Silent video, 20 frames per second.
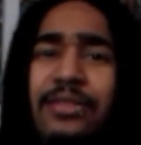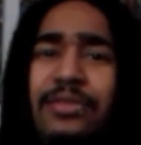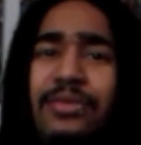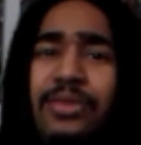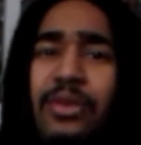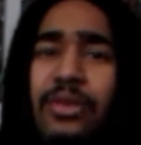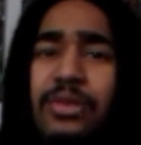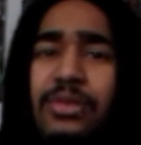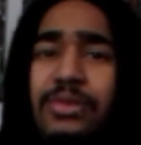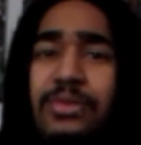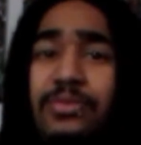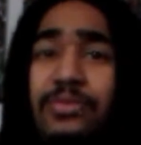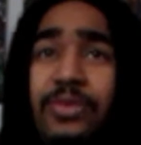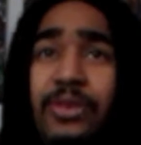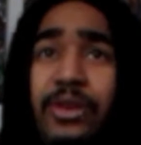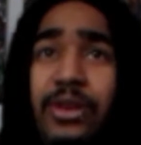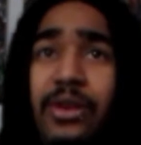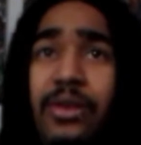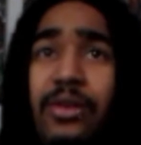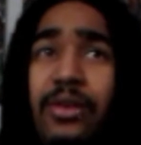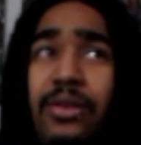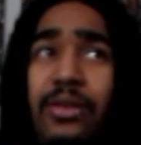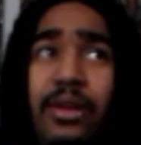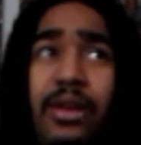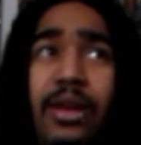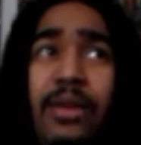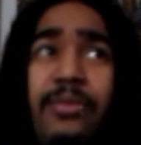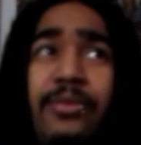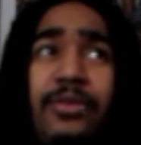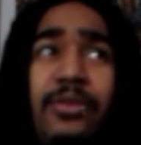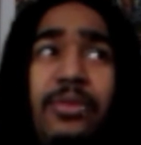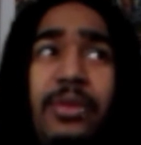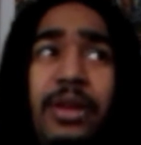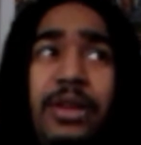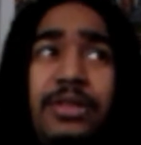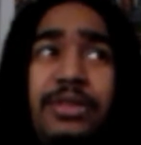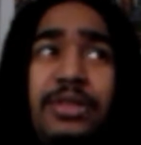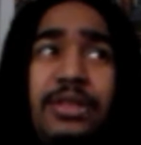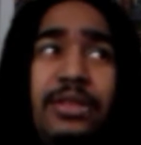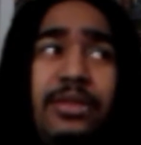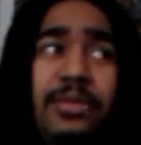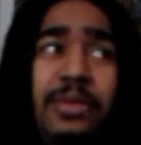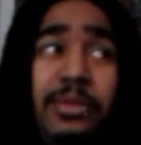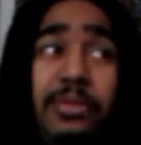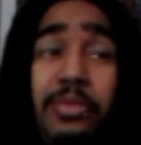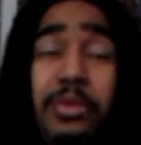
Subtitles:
for your information to be